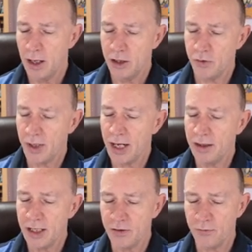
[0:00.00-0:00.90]
So, again,
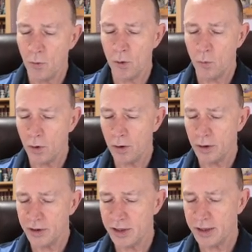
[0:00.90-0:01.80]
these four
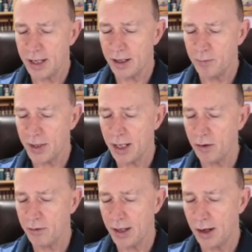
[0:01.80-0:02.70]
words that
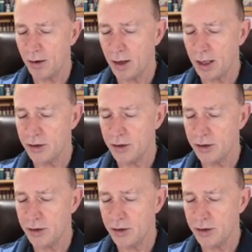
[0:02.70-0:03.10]
appear there uh,